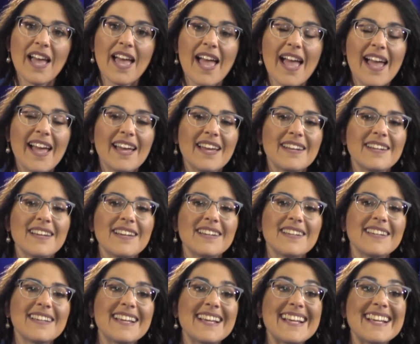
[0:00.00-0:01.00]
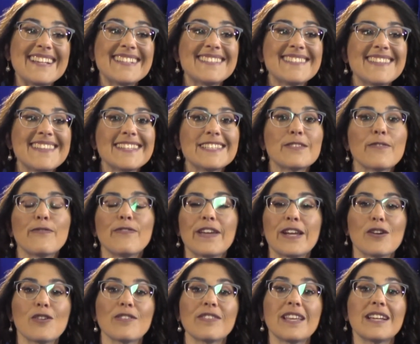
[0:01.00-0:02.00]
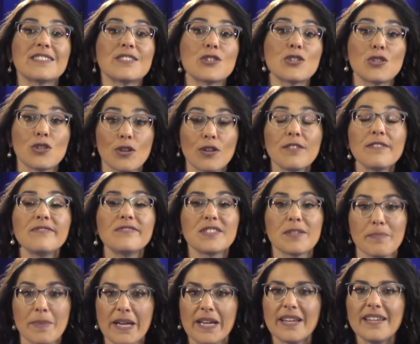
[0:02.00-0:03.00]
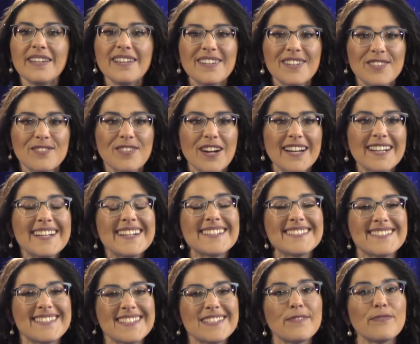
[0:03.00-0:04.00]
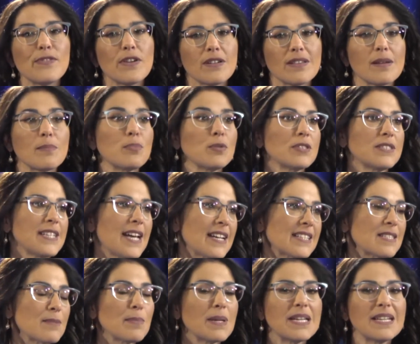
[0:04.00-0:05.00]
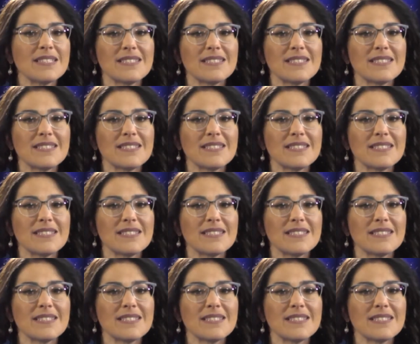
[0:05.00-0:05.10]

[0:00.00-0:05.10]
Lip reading: And is this fear that serves me, right? Is this fear that protects me?